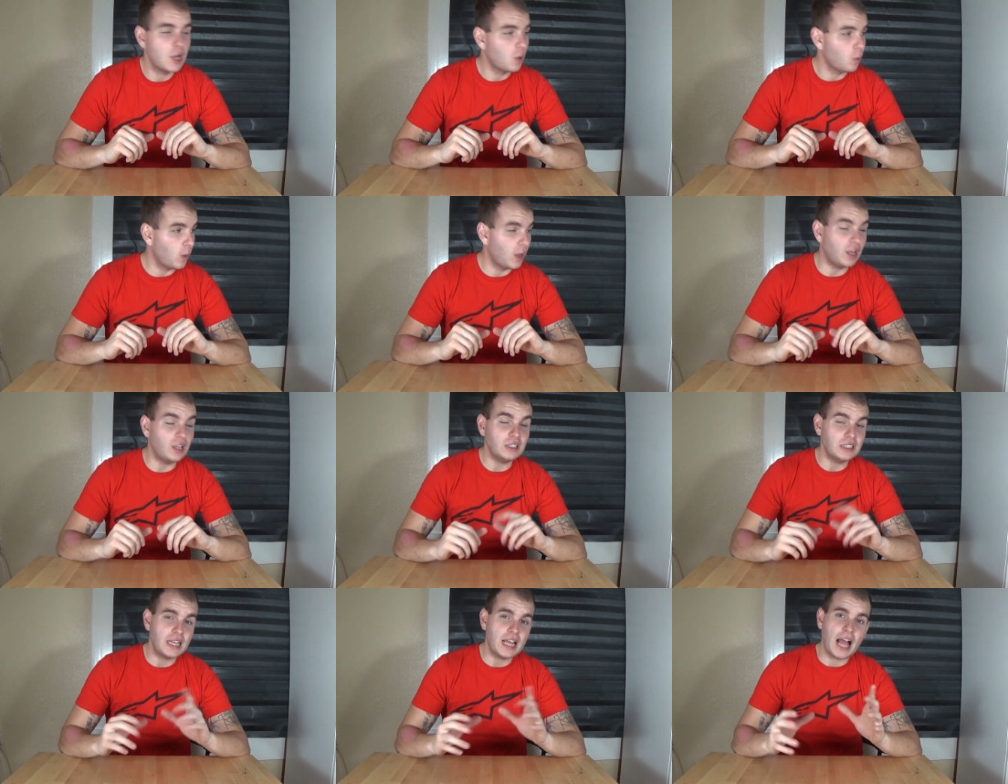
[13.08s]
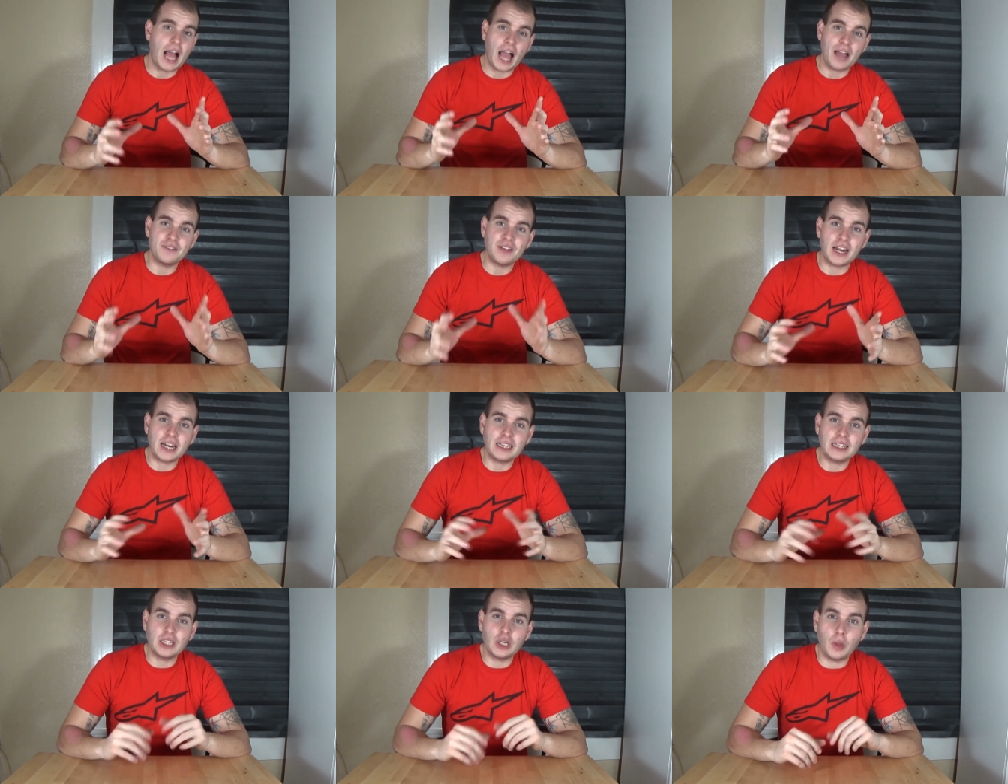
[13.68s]
Well, I've
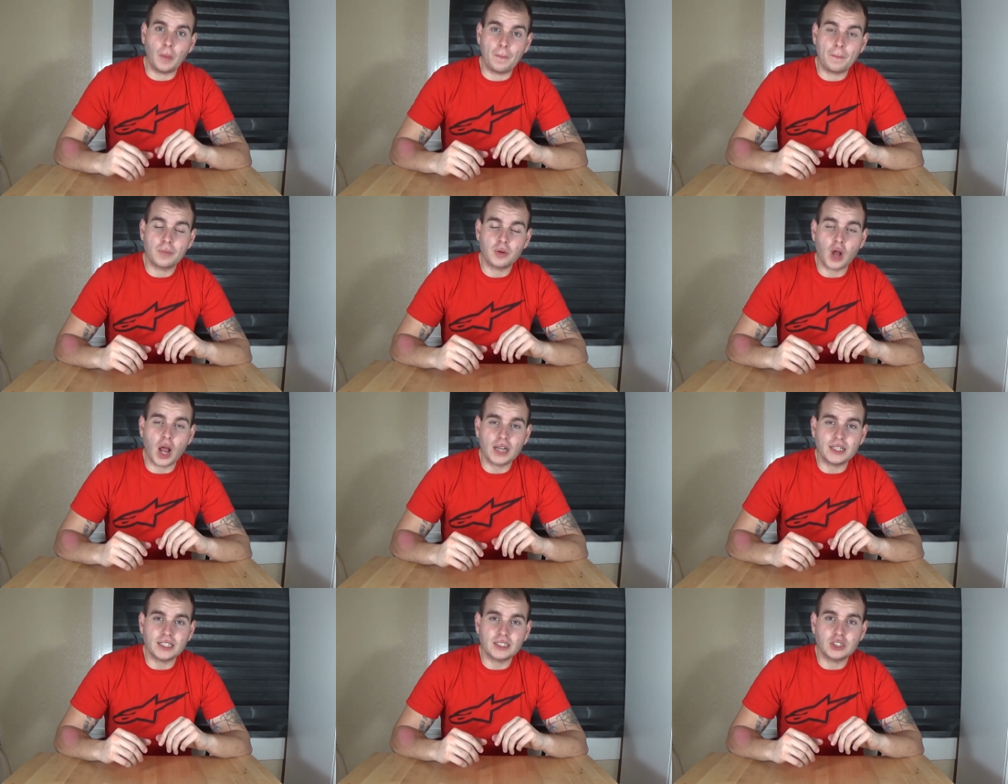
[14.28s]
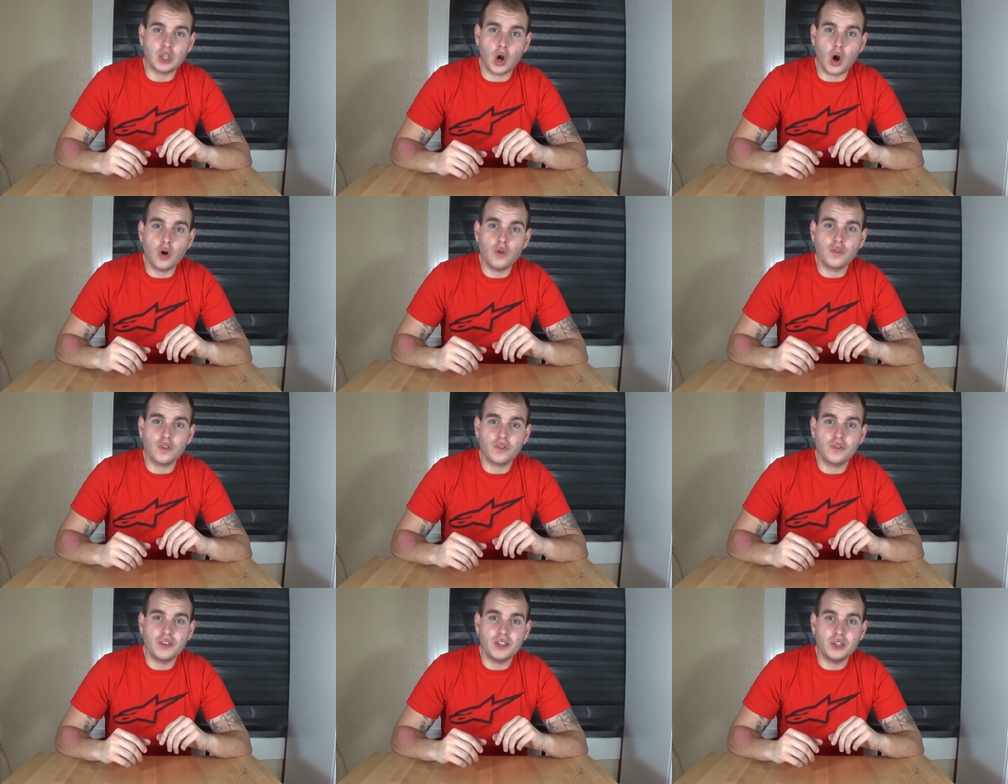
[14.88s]
got a little product
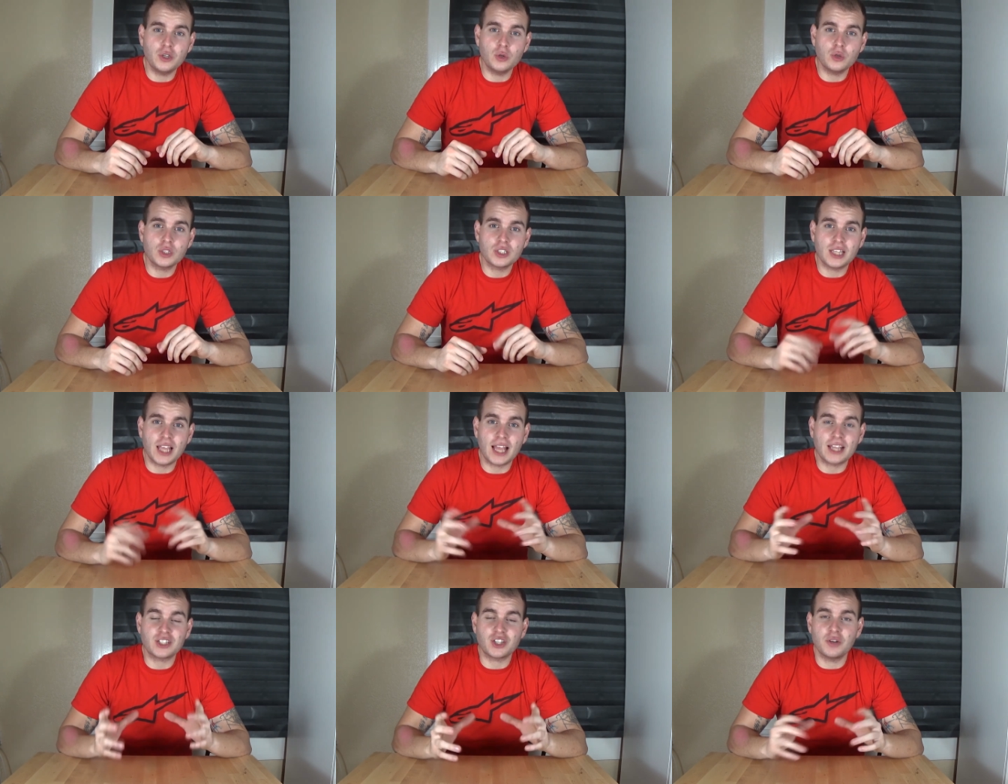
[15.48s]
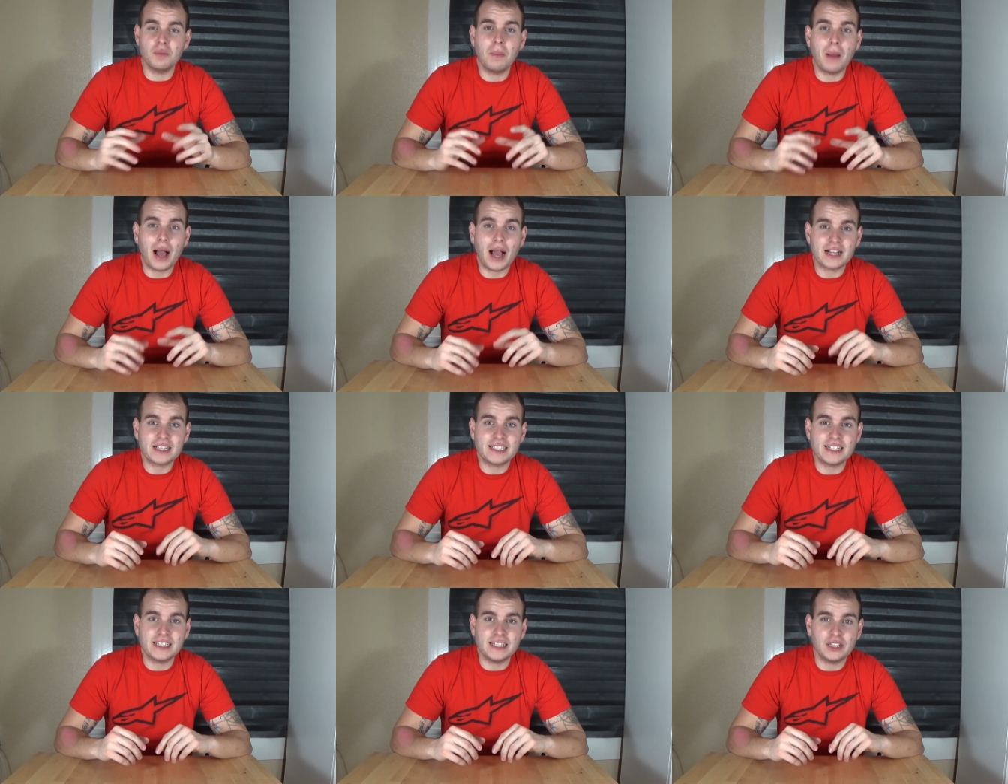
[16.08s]
overview slash
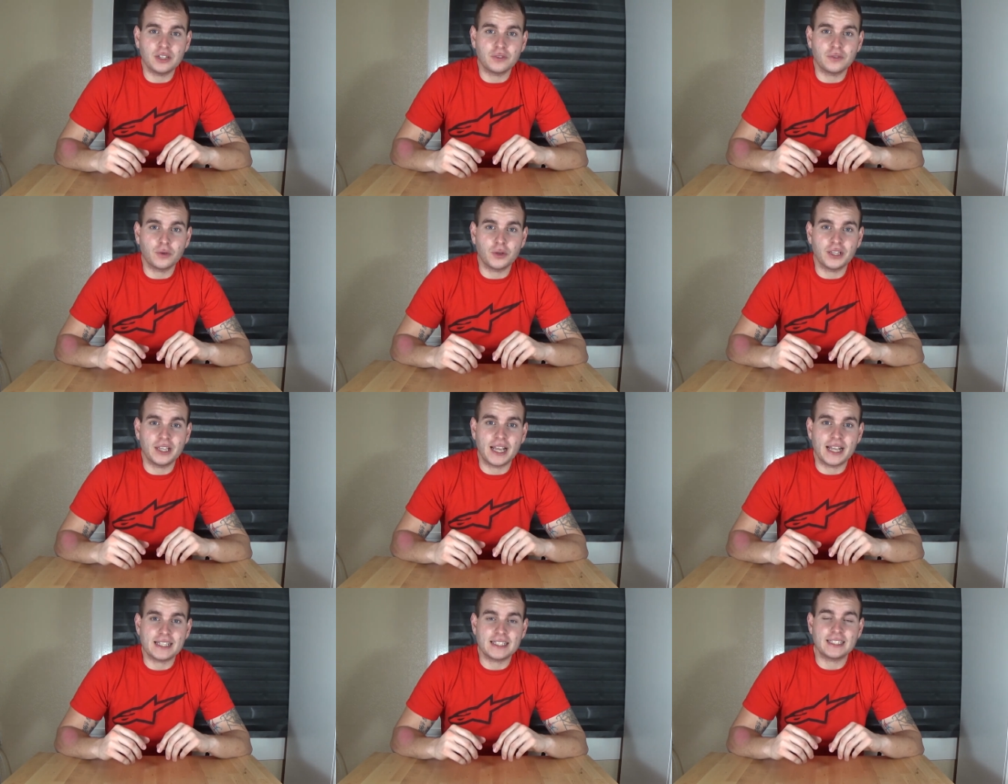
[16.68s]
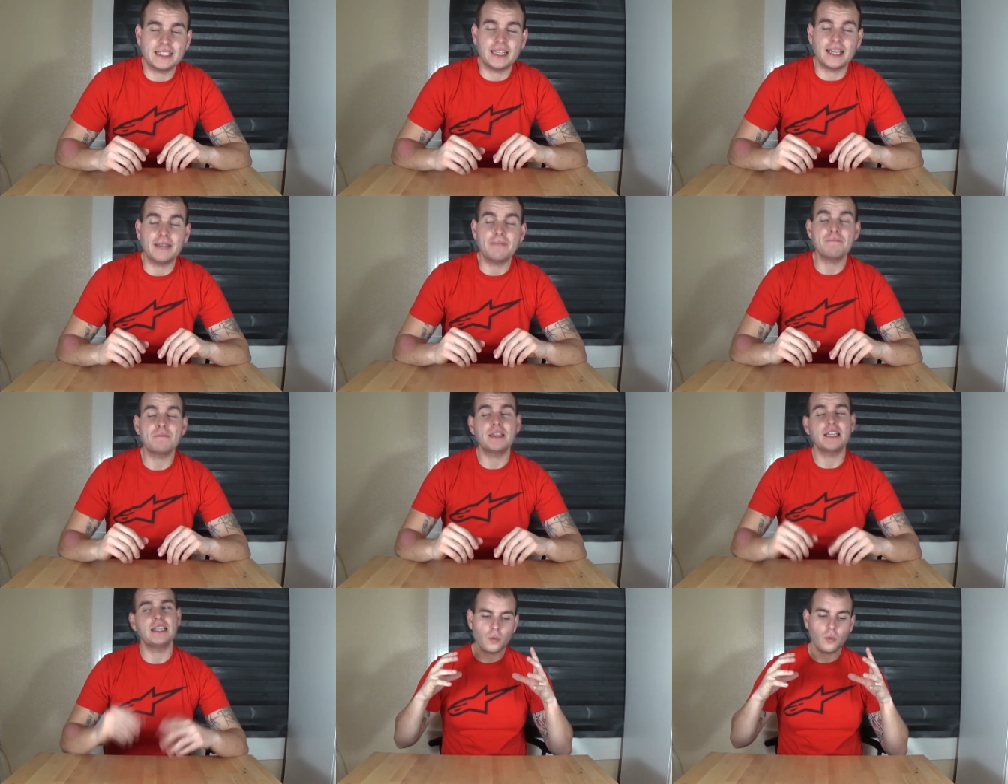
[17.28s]
unboxing here for you guys
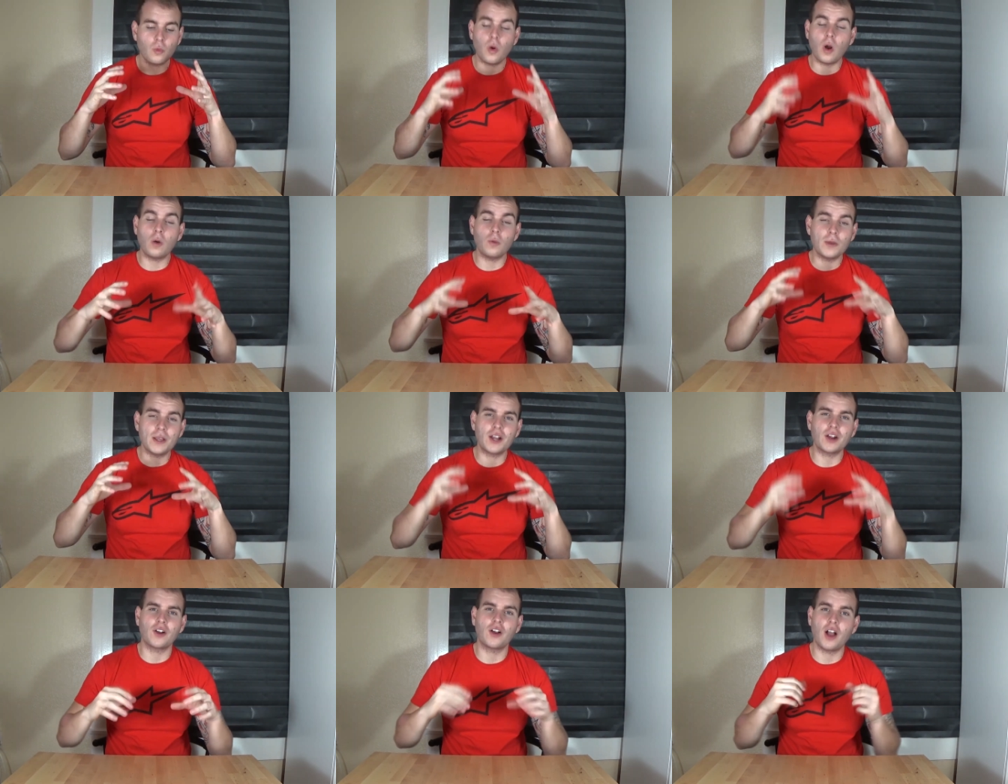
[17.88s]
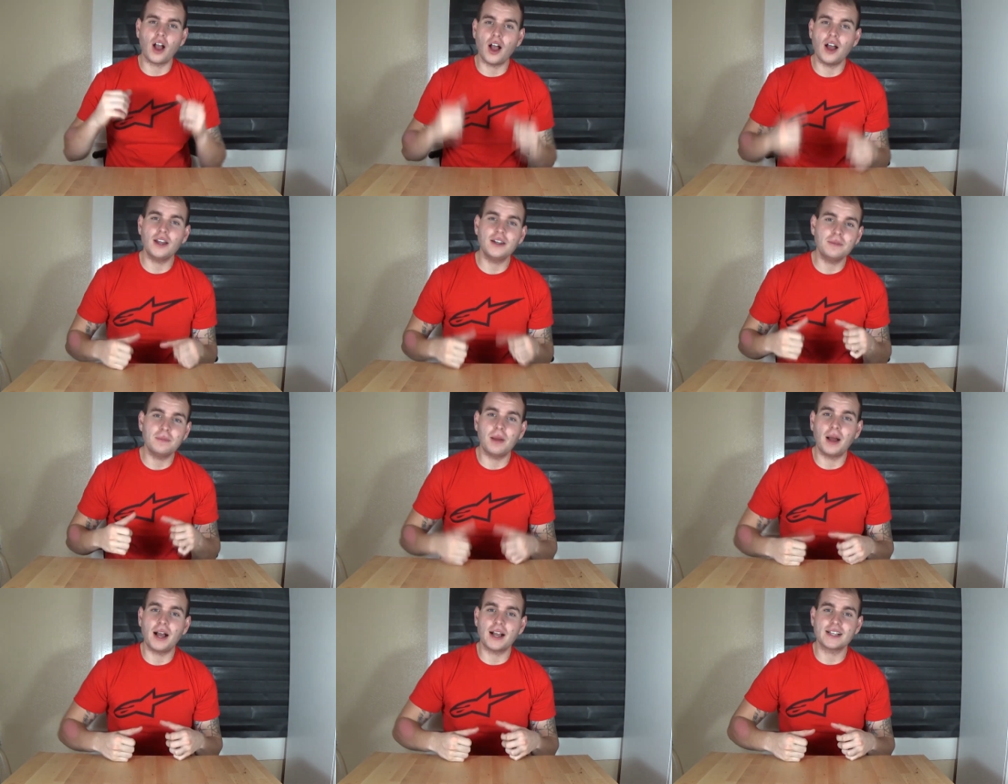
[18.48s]
today. What we are
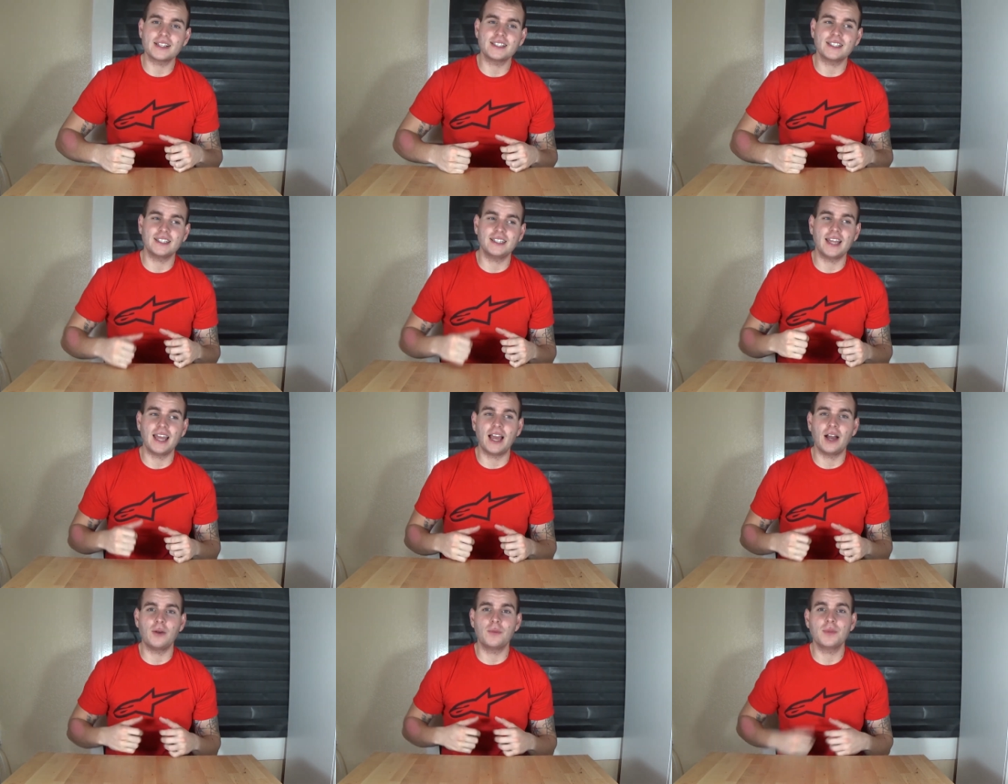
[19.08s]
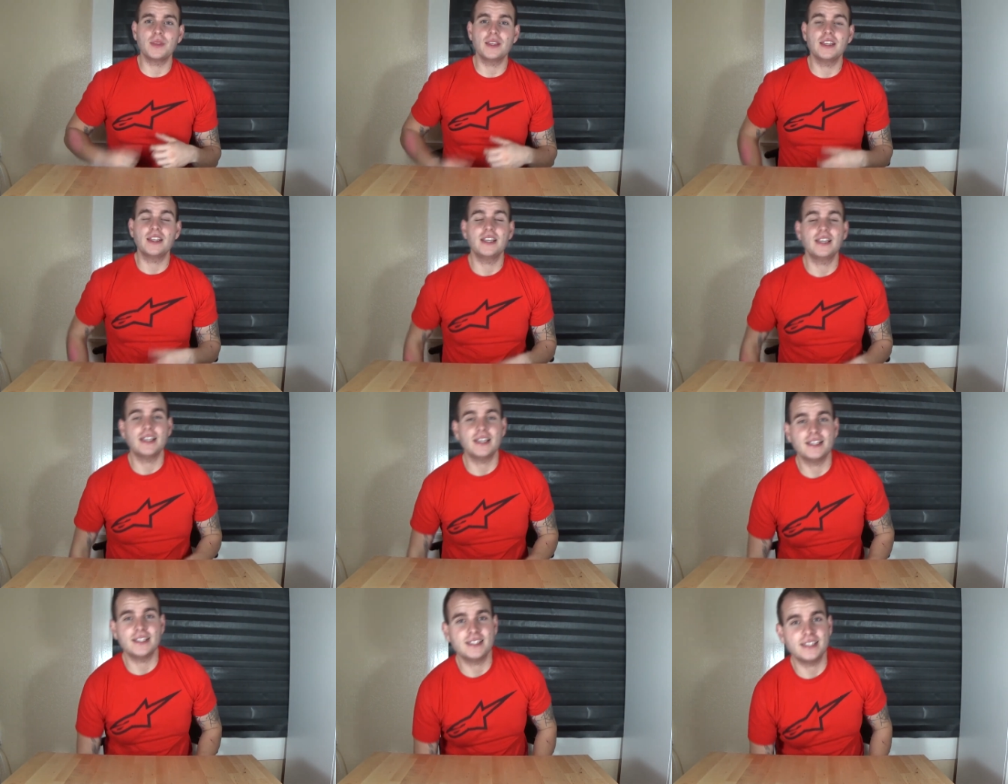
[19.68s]
unboxing now
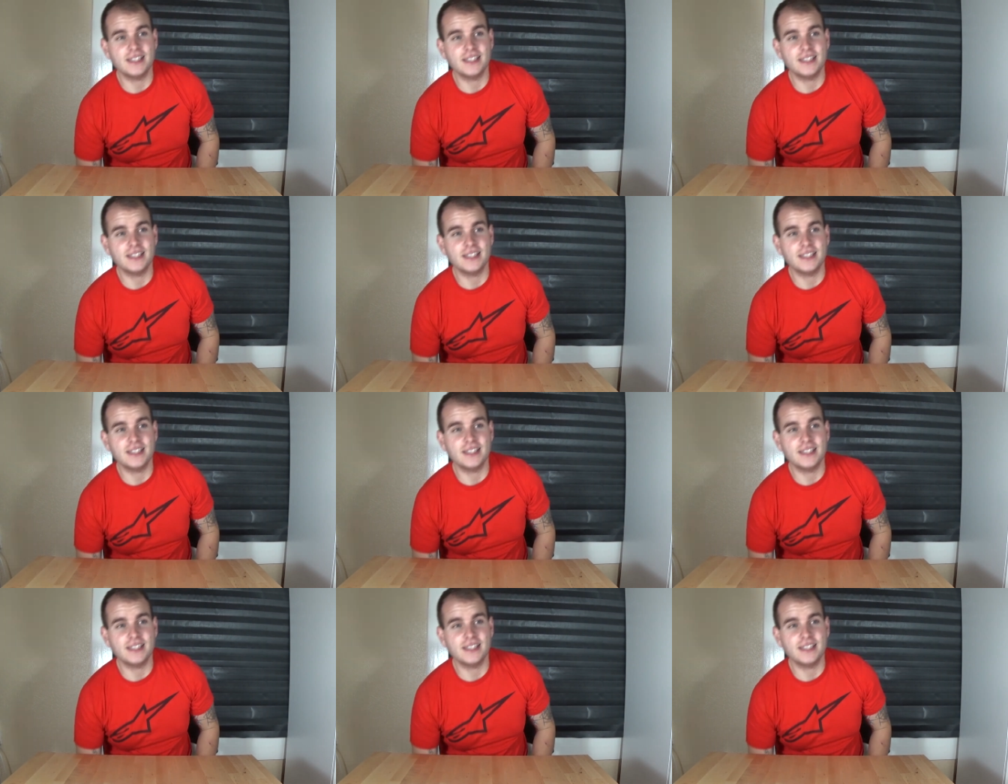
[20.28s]
is